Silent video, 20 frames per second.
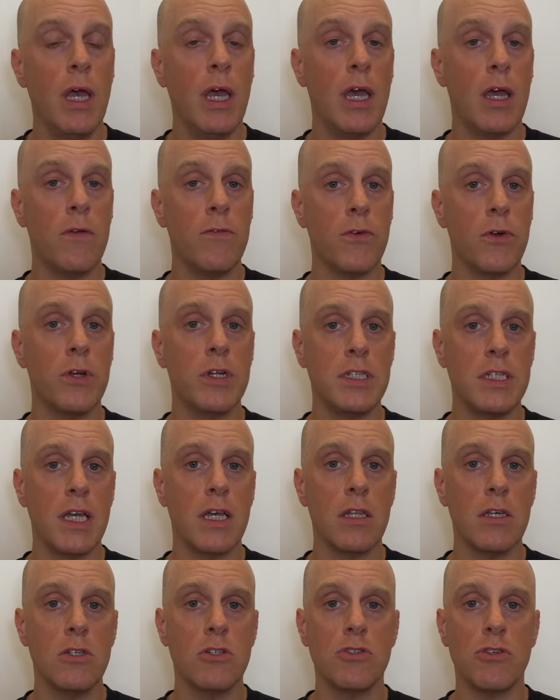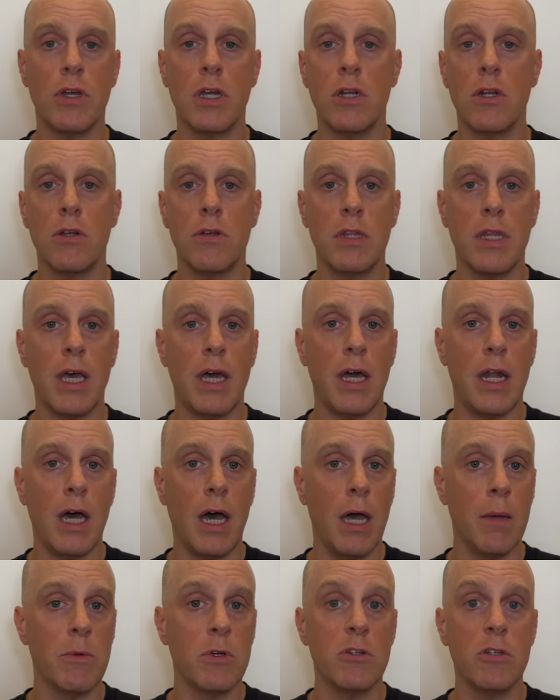And for a daily trainer that
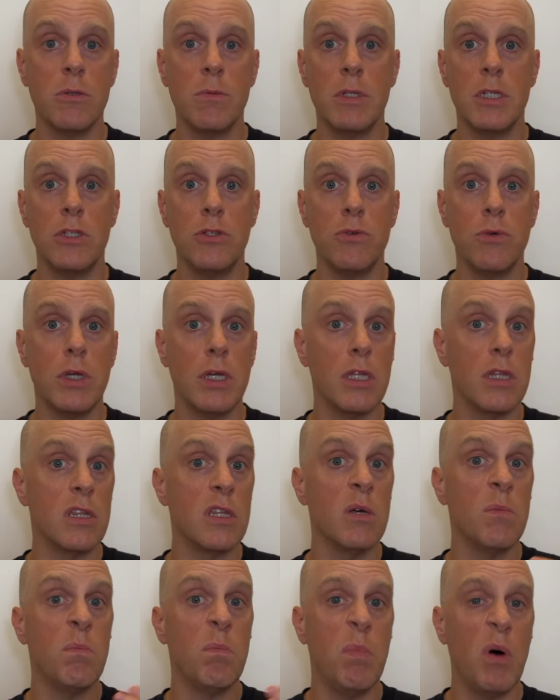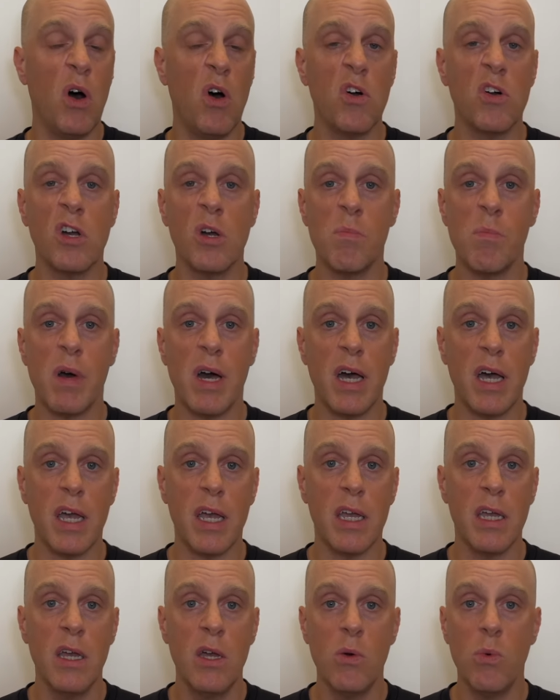I'm going to be doing the bulk of
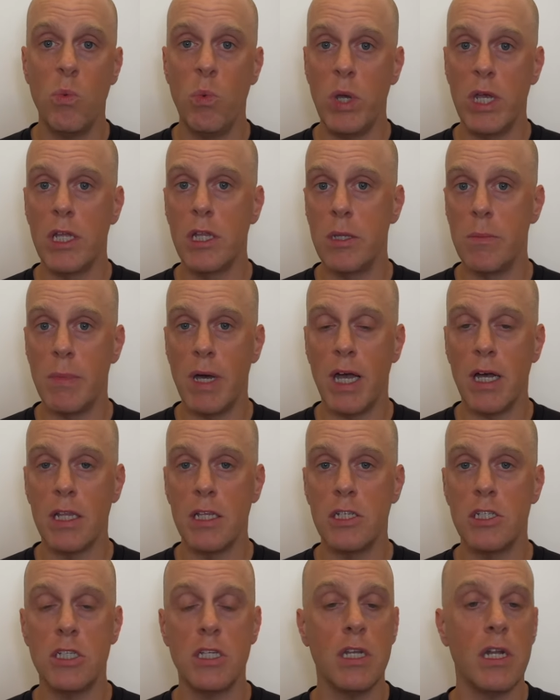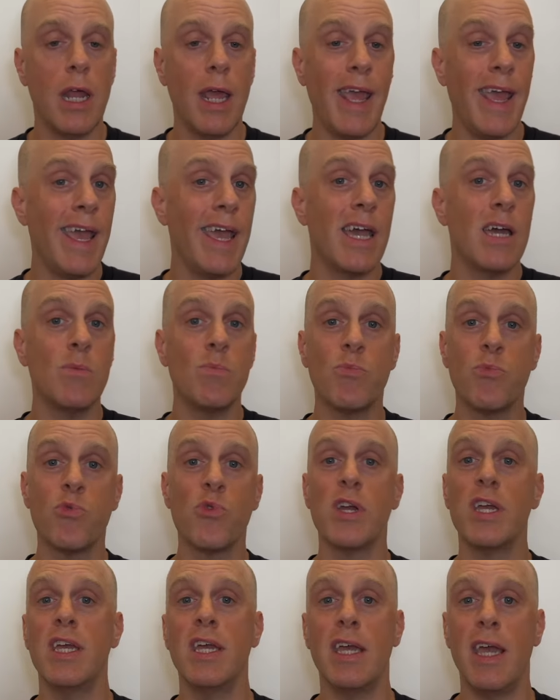my weekly mileage in and
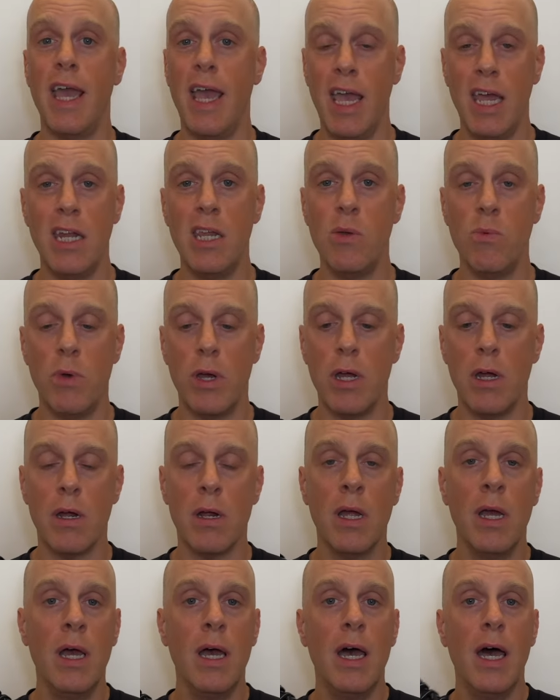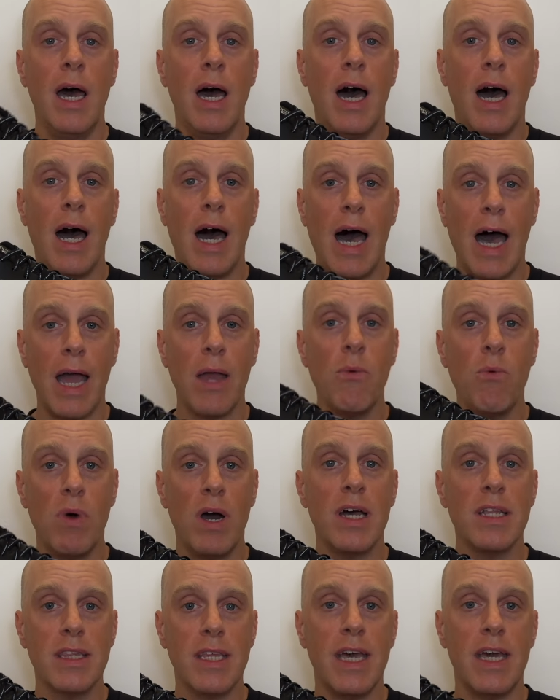bringing anywhere, I
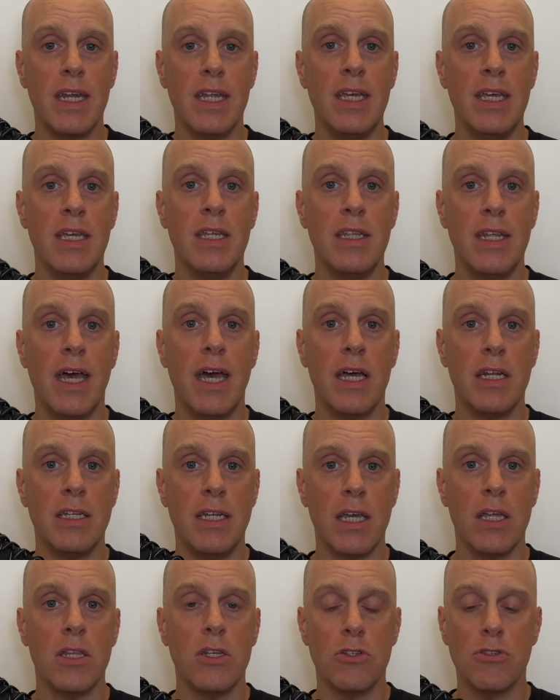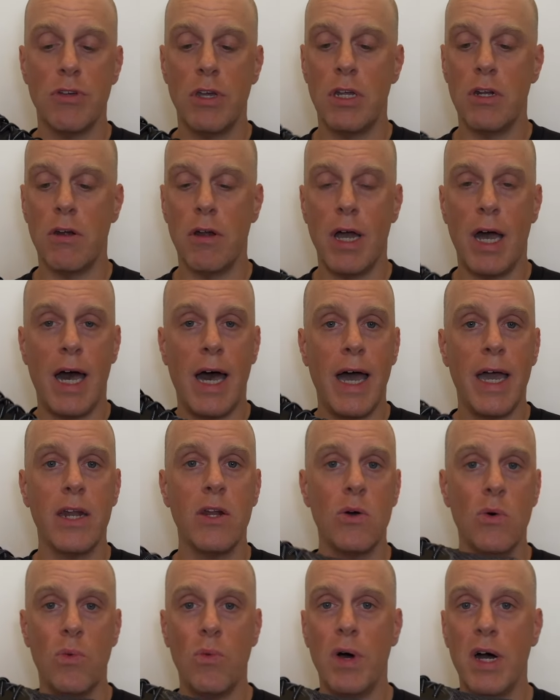want that in that daily trainer. I
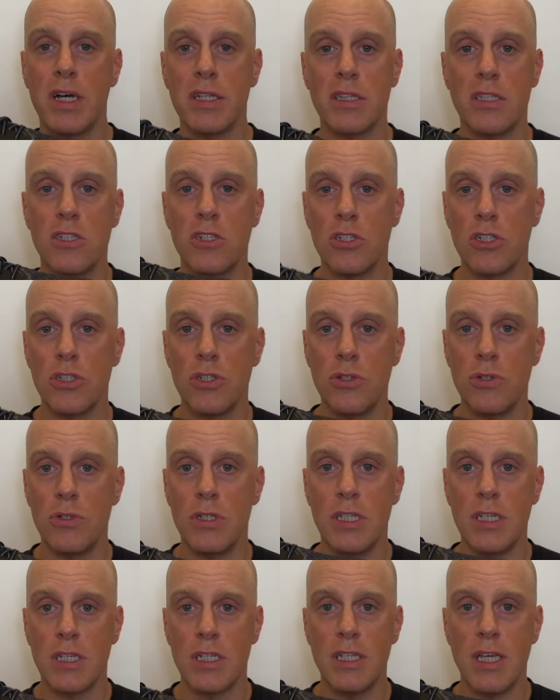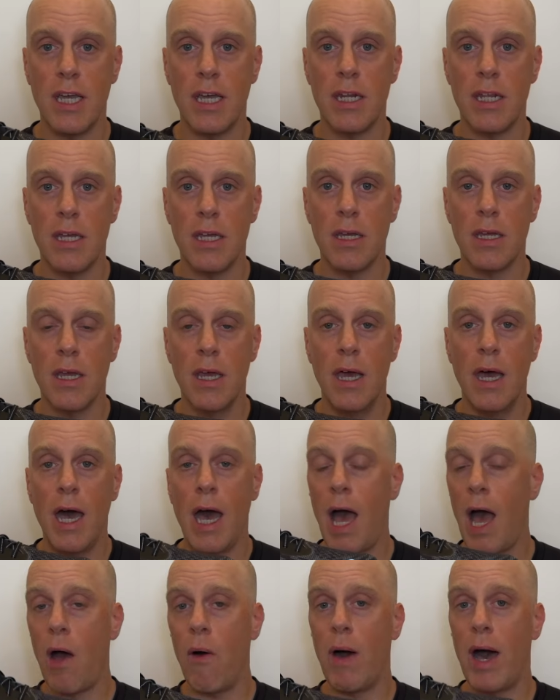don't want the shoe dictating
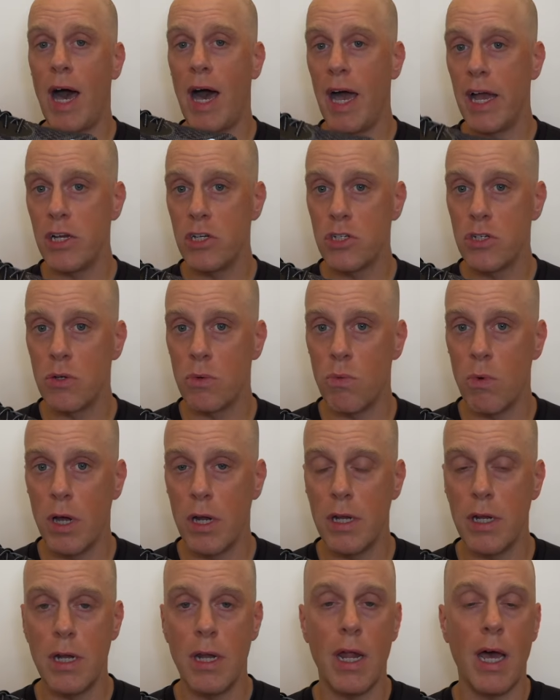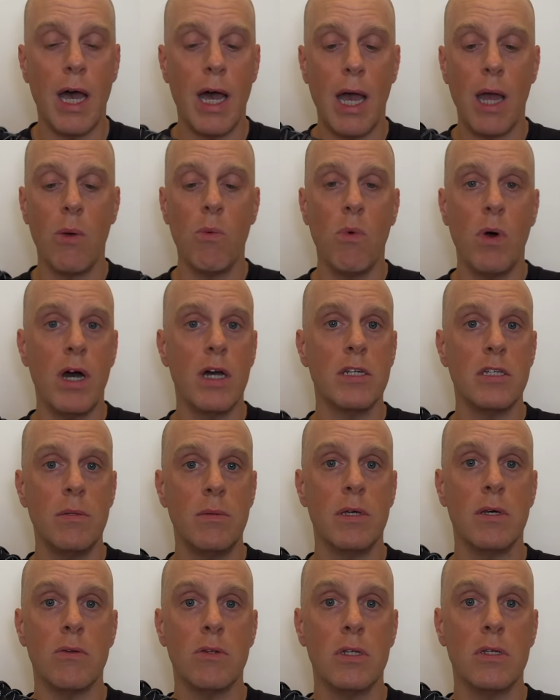how I should run in it. I want to be
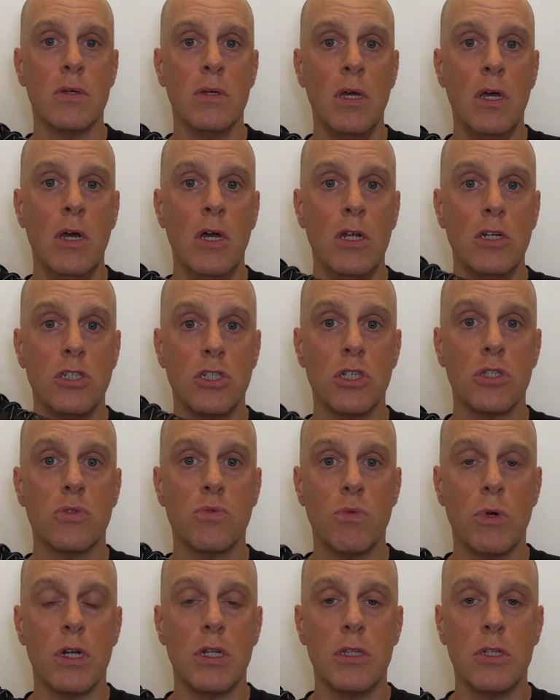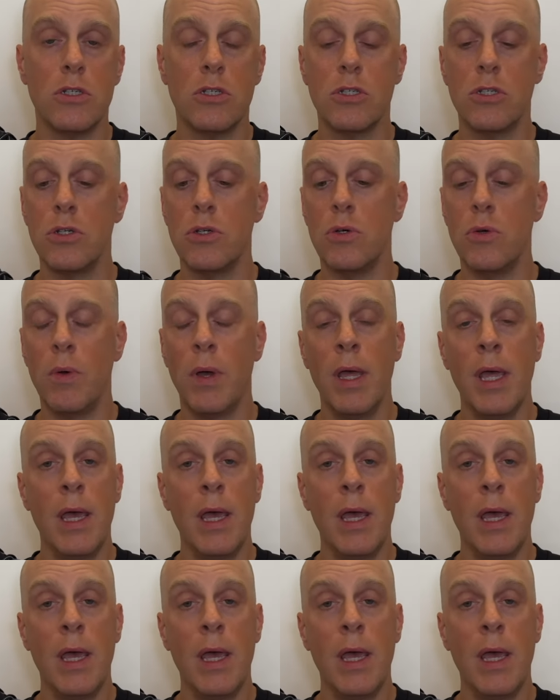able to just run in the shoe.